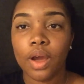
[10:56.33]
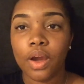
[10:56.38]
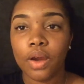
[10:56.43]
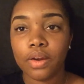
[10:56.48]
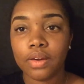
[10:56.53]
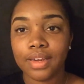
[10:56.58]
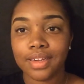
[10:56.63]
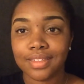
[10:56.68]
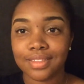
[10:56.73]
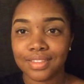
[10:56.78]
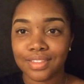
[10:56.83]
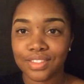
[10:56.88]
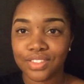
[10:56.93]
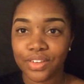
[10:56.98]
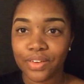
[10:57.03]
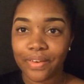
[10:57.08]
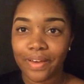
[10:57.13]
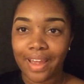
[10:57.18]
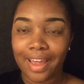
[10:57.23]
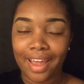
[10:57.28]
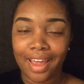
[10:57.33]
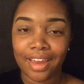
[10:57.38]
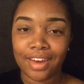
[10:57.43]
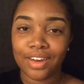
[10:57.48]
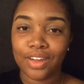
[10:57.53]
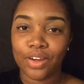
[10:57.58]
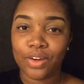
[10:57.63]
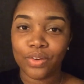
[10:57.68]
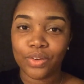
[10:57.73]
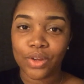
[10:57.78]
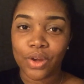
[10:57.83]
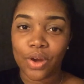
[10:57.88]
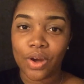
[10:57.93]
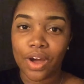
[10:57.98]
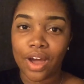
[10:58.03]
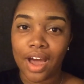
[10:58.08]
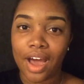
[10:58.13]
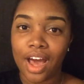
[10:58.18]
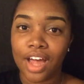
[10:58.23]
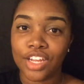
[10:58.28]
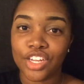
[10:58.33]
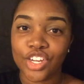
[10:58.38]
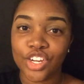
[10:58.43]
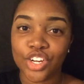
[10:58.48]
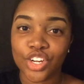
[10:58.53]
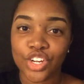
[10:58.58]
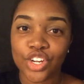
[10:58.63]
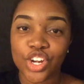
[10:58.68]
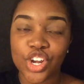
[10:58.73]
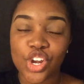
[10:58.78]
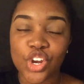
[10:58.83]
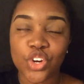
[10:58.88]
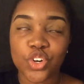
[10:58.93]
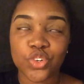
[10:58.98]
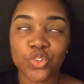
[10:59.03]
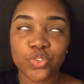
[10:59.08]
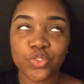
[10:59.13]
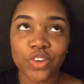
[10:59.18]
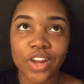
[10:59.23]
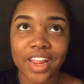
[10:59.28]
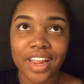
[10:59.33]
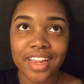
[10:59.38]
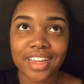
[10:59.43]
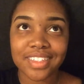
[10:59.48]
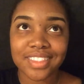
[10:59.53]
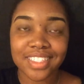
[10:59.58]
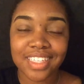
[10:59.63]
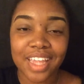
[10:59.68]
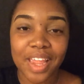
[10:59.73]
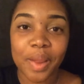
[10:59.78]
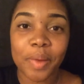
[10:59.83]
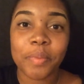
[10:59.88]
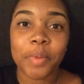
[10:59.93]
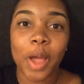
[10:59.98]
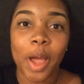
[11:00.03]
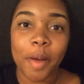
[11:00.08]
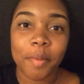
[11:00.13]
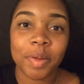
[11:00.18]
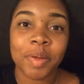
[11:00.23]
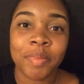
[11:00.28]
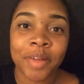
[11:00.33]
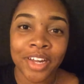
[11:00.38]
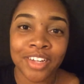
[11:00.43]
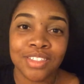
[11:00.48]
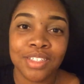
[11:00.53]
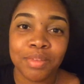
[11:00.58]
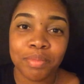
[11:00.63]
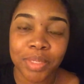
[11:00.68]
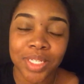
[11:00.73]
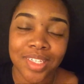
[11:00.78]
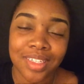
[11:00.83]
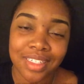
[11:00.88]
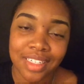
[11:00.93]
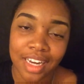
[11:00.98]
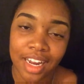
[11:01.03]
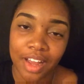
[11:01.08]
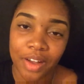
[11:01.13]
Okay, so I know y'all, I look crazy, but I'm about to blend it